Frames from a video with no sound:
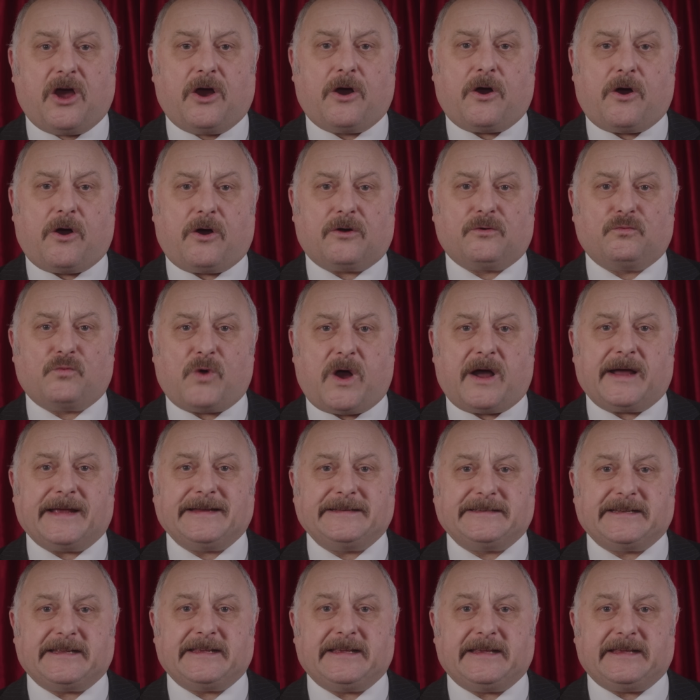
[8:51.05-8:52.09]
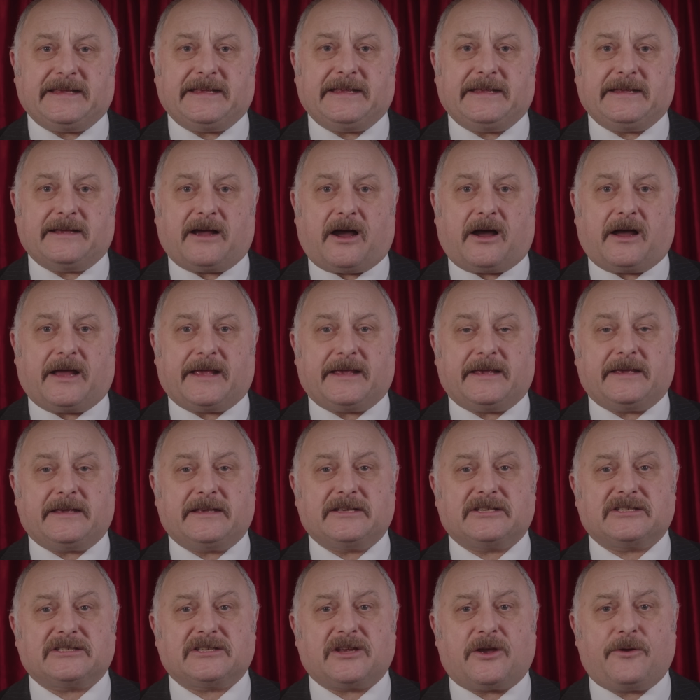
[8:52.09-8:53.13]
on why DEI
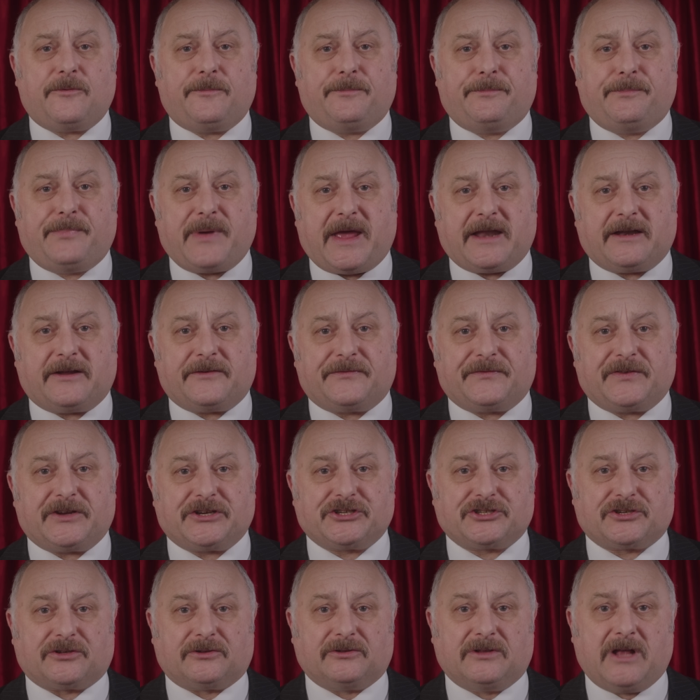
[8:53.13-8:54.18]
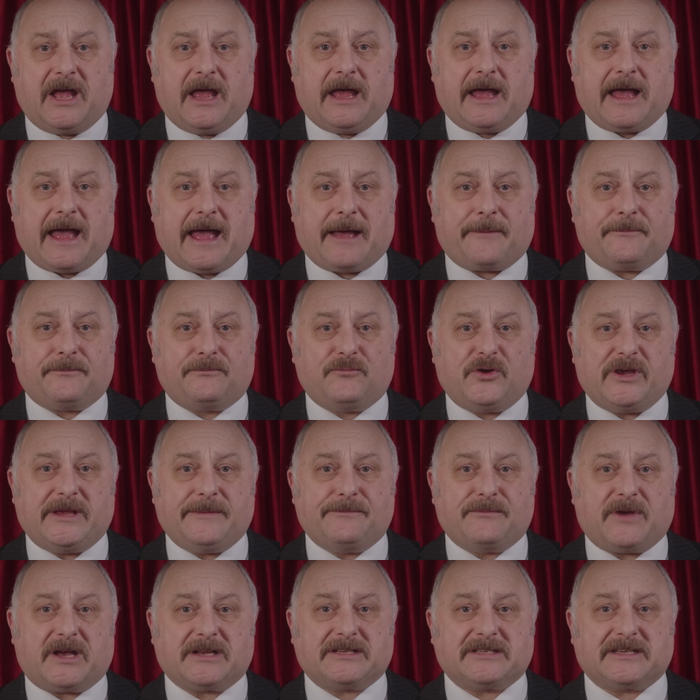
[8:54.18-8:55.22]
is so beneficial and we
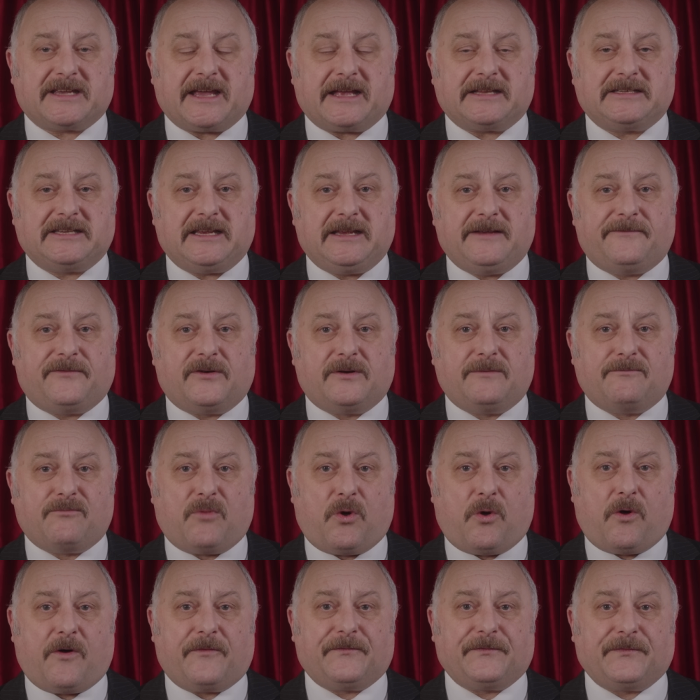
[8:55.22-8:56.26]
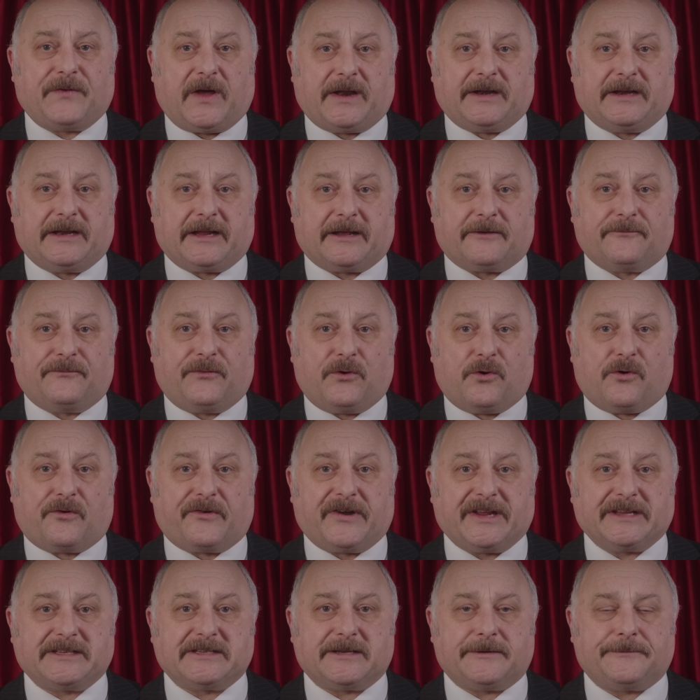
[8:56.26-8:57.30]
must get even more funding for
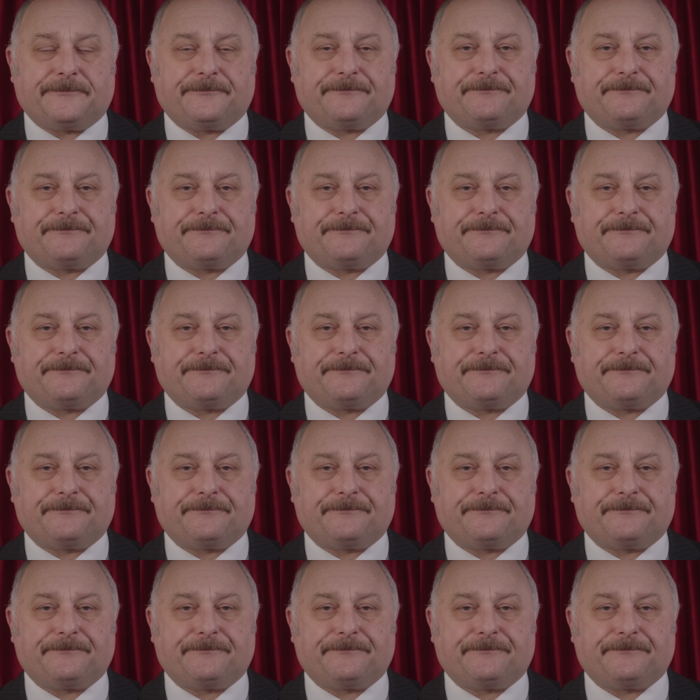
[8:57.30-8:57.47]
it.